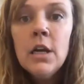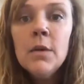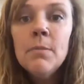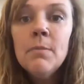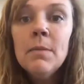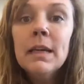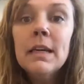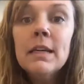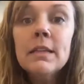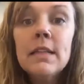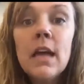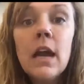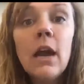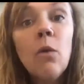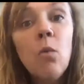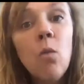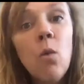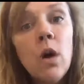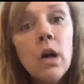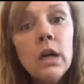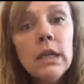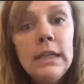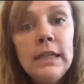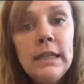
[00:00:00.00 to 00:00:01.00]
because I
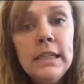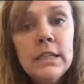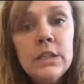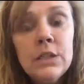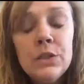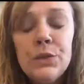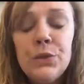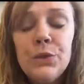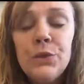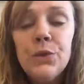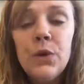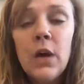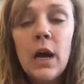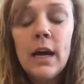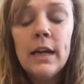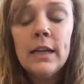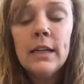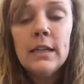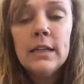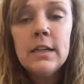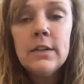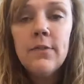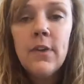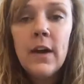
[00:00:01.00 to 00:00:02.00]
wanted to kind
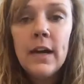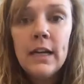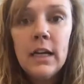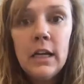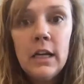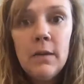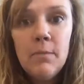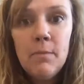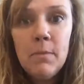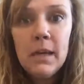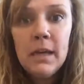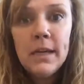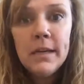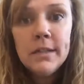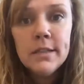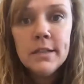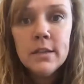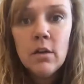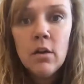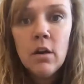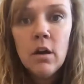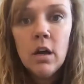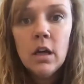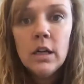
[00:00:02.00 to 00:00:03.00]
of divide it based
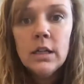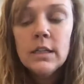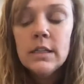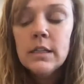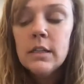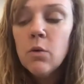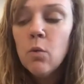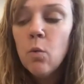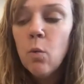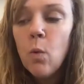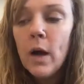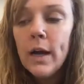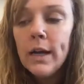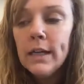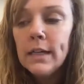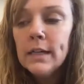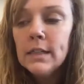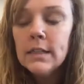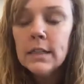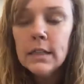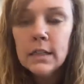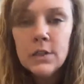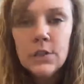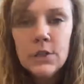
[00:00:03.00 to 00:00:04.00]
on what
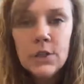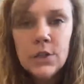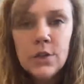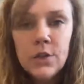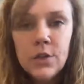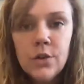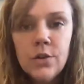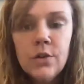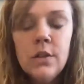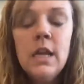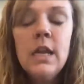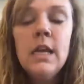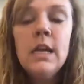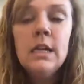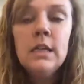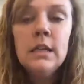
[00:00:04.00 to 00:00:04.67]
is considered